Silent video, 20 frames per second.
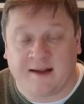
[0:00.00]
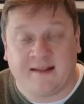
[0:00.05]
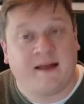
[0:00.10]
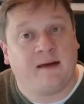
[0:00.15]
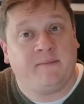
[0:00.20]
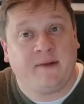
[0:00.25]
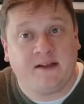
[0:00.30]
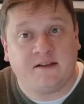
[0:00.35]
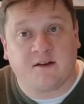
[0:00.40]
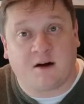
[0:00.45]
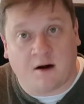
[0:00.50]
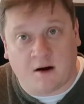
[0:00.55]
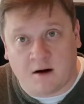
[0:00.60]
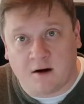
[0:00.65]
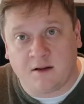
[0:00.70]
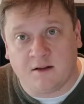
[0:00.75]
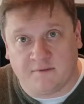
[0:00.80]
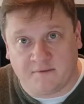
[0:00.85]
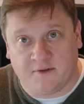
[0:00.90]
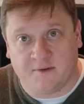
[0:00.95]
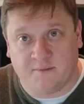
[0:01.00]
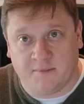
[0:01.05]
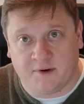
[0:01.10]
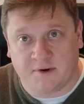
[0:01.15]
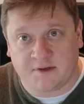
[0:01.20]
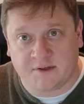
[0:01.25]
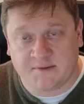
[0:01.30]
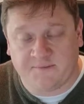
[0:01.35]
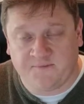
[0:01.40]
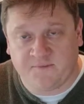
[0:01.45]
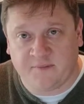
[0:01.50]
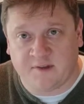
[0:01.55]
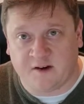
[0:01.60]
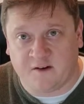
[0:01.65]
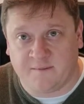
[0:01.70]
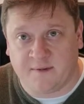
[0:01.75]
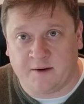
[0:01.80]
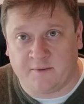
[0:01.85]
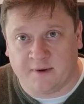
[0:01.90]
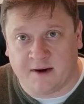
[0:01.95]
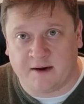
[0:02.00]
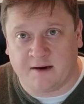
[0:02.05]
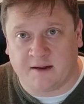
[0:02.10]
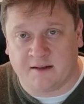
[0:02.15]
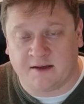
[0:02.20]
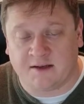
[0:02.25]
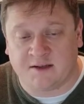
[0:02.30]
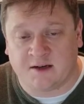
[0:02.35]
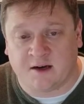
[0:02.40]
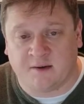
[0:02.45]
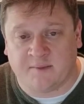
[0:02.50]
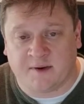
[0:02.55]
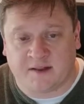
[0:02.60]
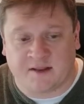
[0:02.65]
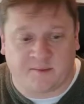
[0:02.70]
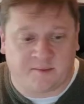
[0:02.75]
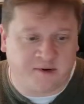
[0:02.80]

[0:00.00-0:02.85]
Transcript: And that means all of the books that have been written on the topic.